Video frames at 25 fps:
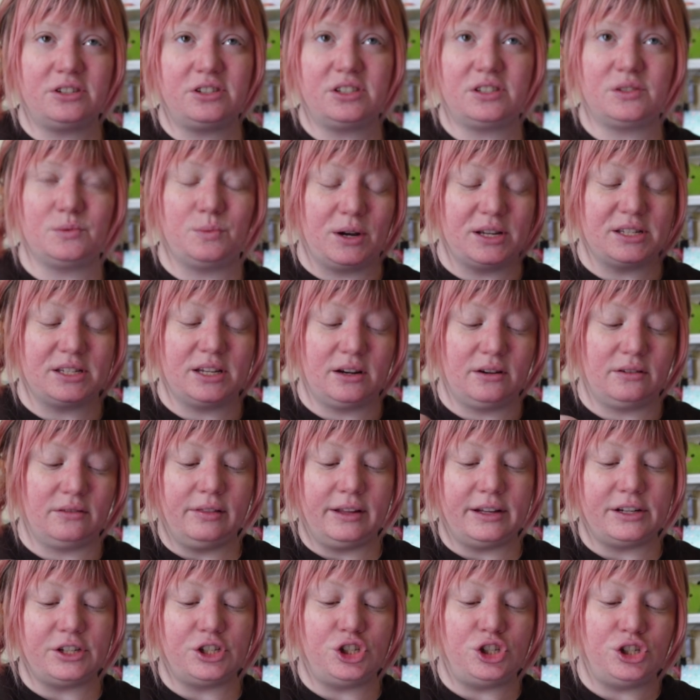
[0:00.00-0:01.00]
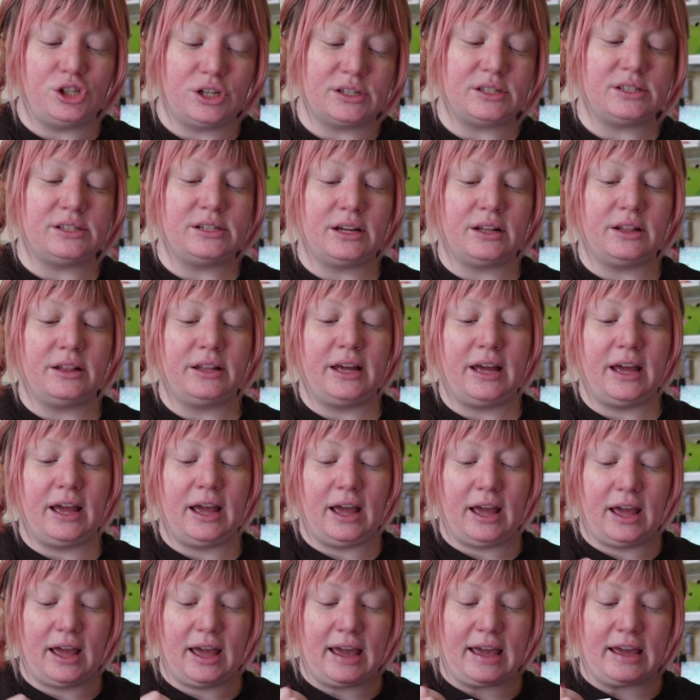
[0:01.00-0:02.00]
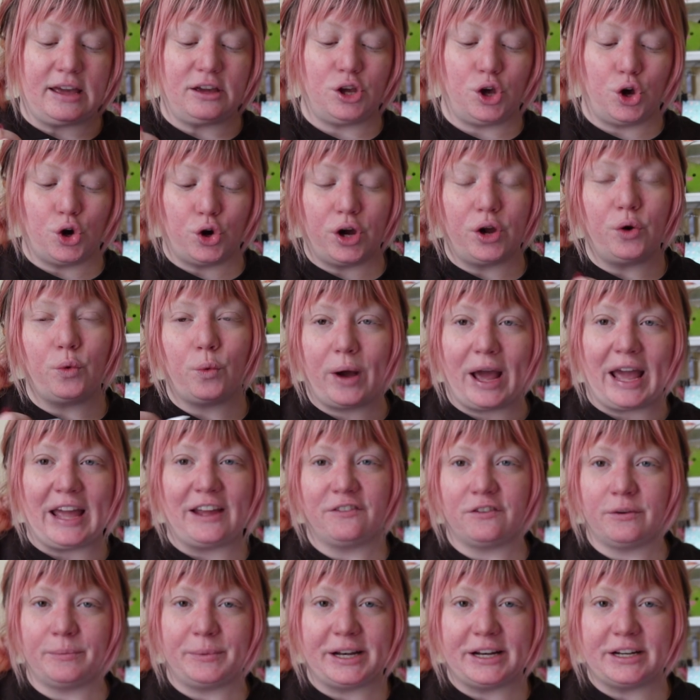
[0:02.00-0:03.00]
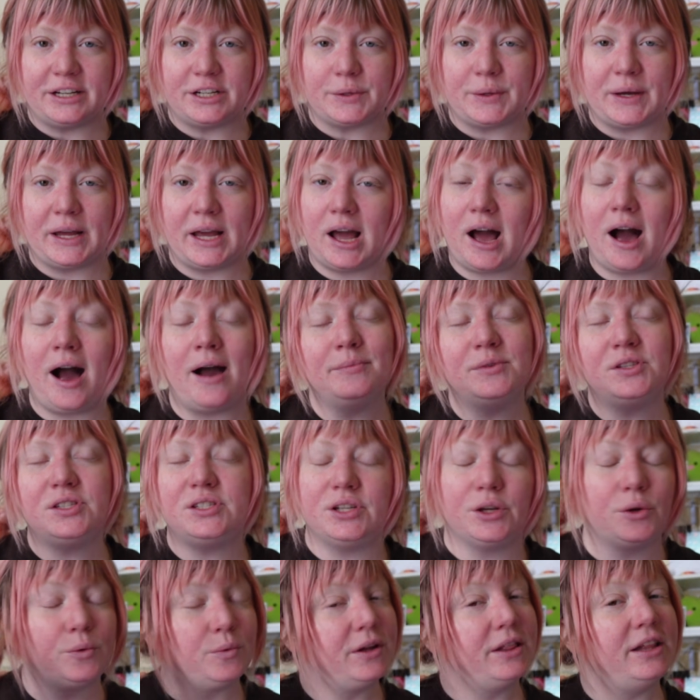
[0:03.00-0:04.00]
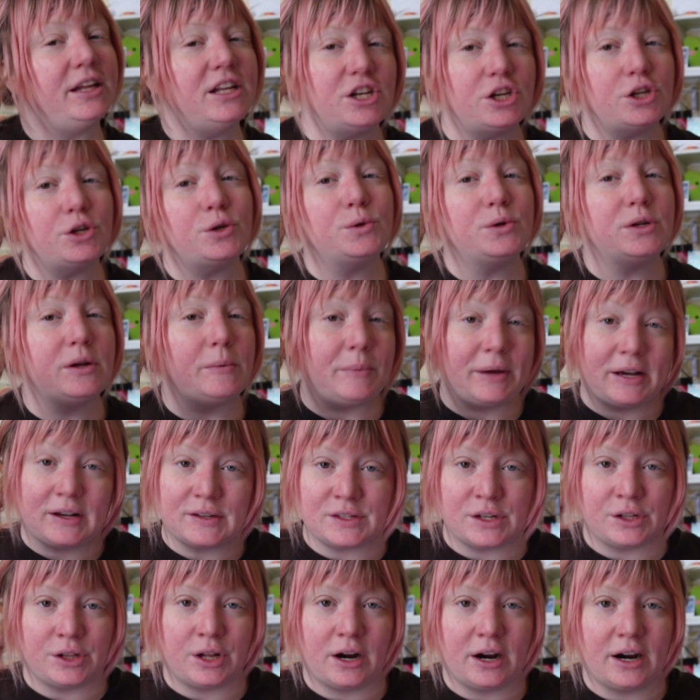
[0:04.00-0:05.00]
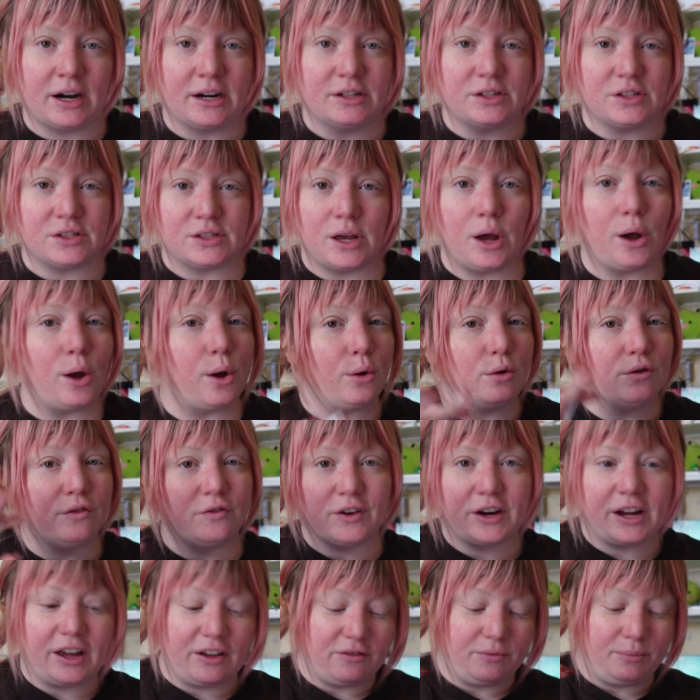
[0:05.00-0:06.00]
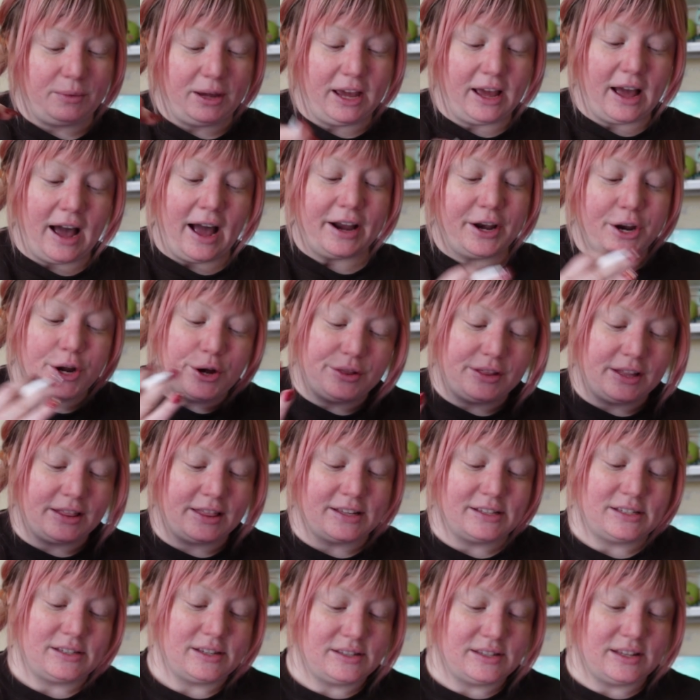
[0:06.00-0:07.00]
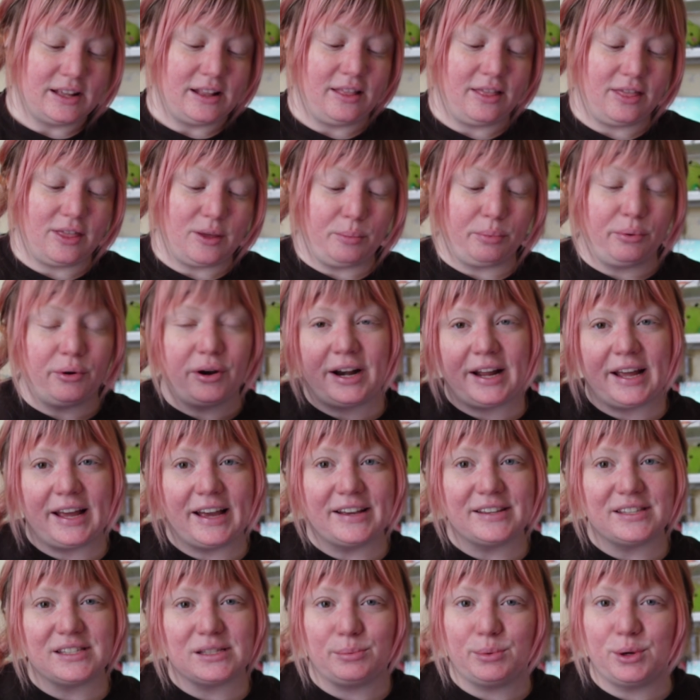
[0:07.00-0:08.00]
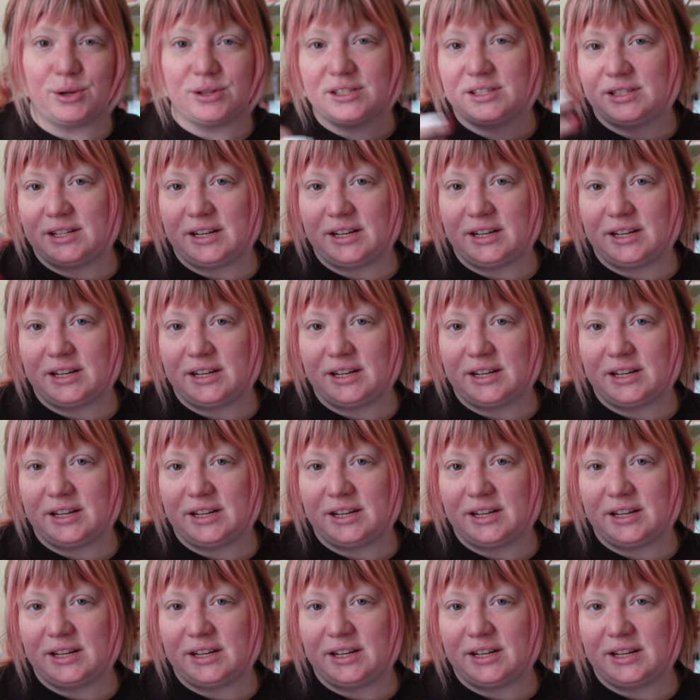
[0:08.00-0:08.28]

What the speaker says: just wasn't logistically a good way for me to do it. I'm still really new to pixel art, so forgive me. I know that this isn't the prettiest, most